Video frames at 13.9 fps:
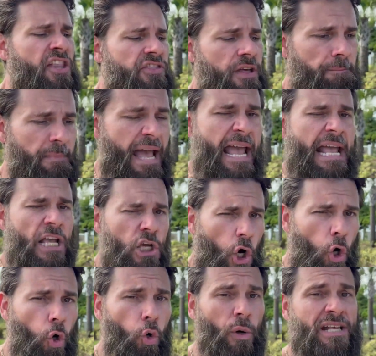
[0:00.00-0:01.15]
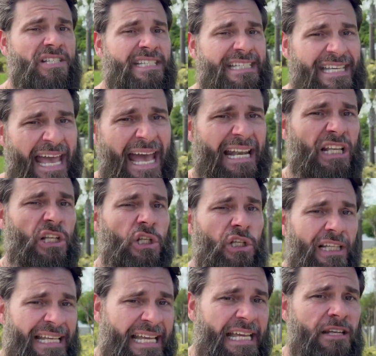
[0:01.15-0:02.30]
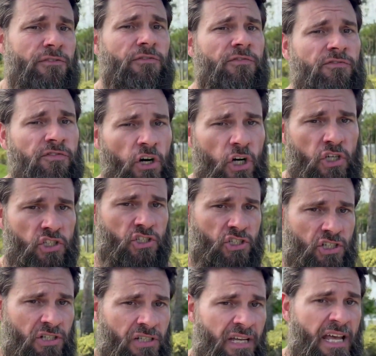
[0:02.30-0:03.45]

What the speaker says: The main goal is get lean first.